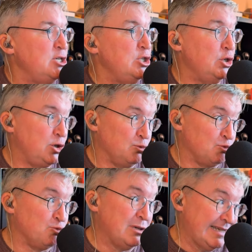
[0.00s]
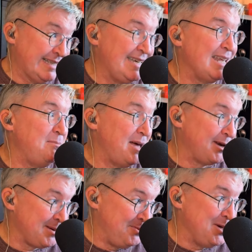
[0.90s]
you can really get a better
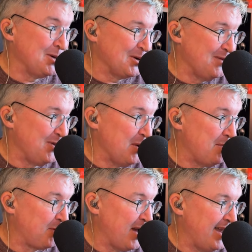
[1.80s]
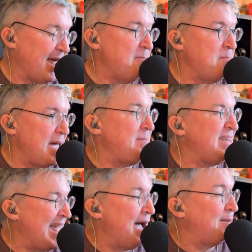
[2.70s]
computer if you upgrade and maybe
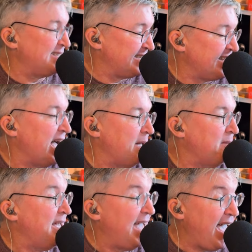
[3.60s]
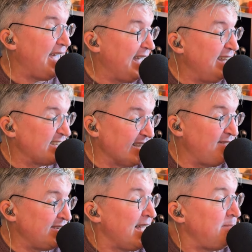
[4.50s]
now is the time hey it's
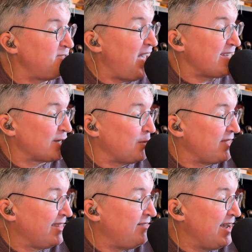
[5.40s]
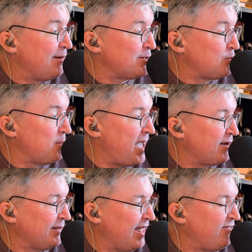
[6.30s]
11 times faster with 11 hours more
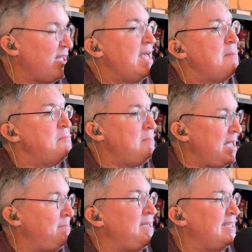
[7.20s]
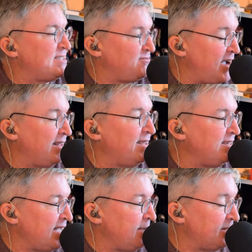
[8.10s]
battery life maybe it's finally
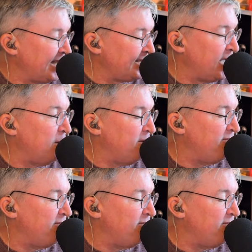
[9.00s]
time to let go of